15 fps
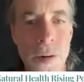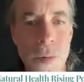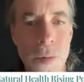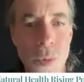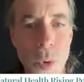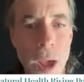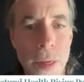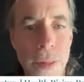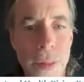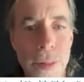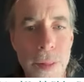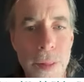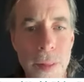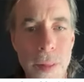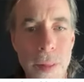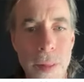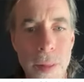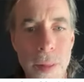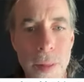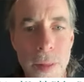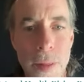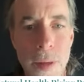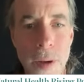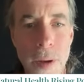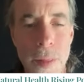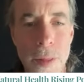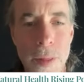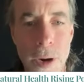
with the